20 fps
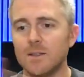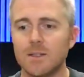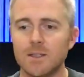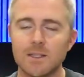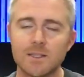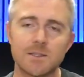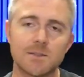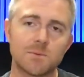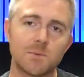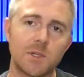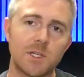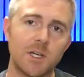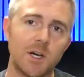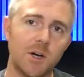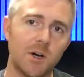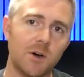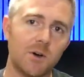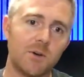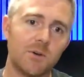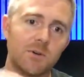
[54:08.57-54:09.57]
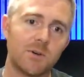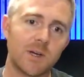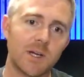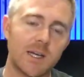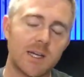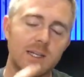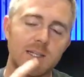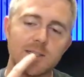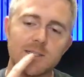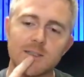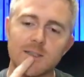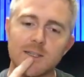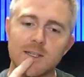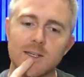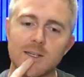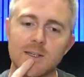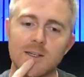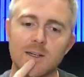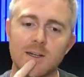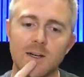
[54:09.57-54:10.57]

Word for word: as we go, and uh,